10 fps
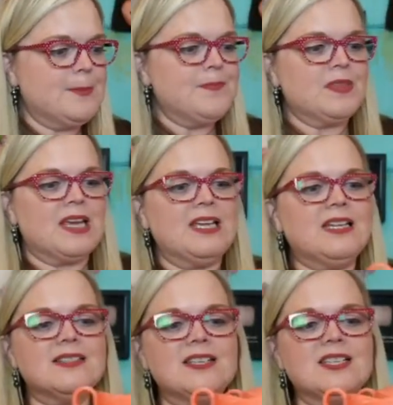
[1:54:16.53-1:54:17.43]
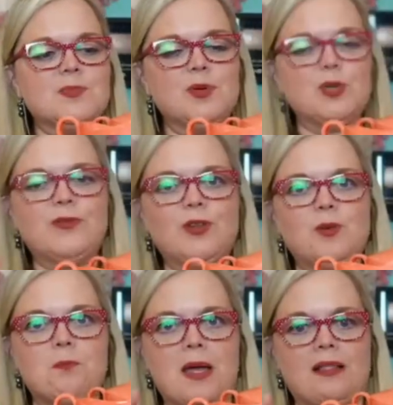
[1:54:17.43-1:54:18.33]
It is this beautiful
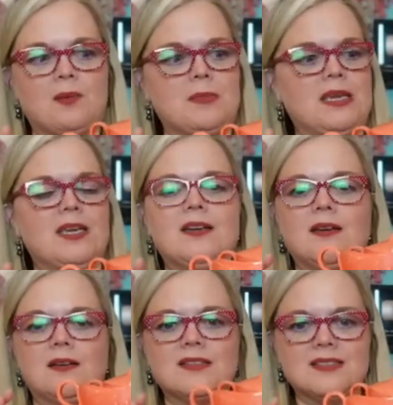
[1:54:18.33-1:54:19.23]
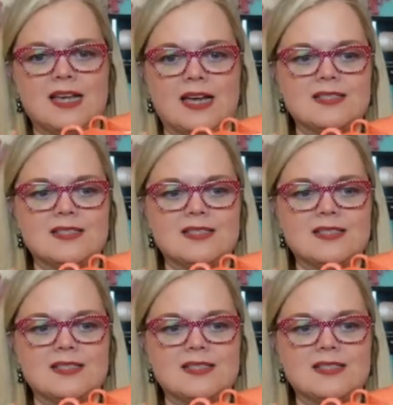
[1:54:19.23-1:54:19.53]
melamine set.